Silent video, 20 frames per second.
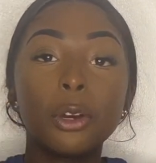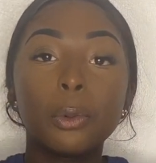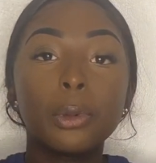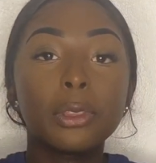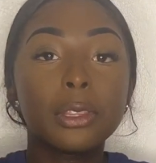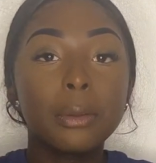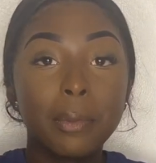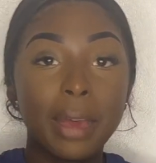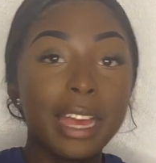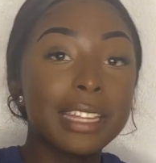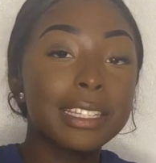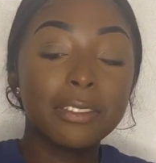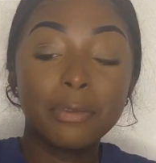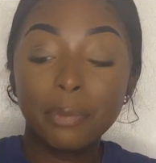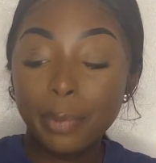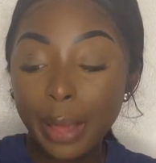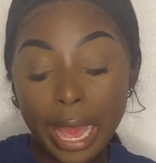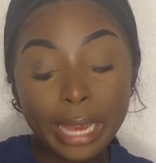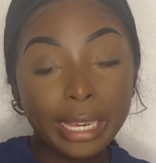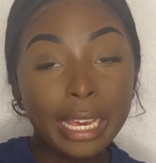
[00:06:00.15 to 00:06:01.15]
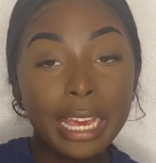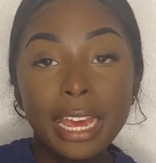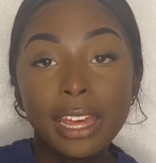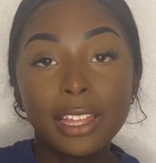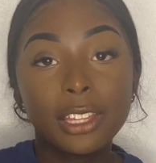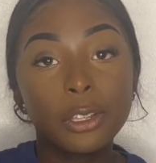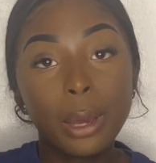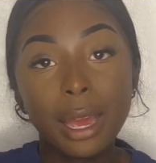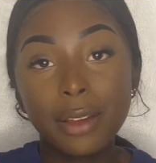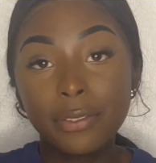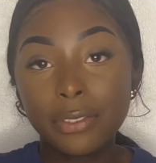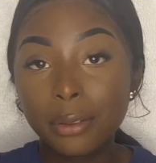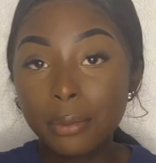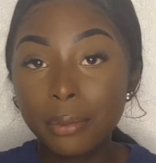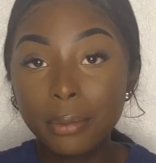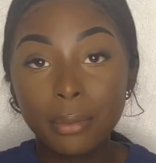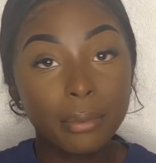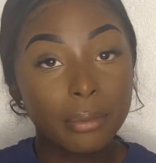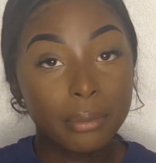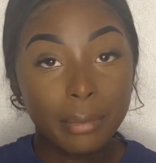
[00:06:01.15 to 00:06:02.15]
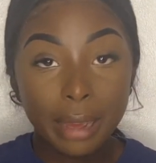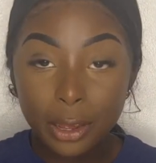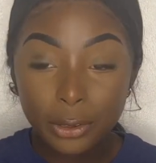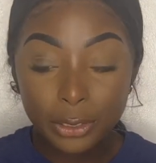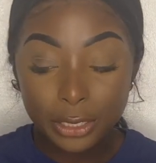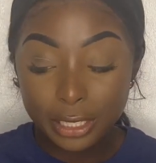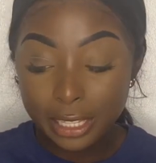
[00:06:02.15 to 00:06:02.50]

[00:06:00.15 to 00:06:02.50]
with the massive back, and you have the mouse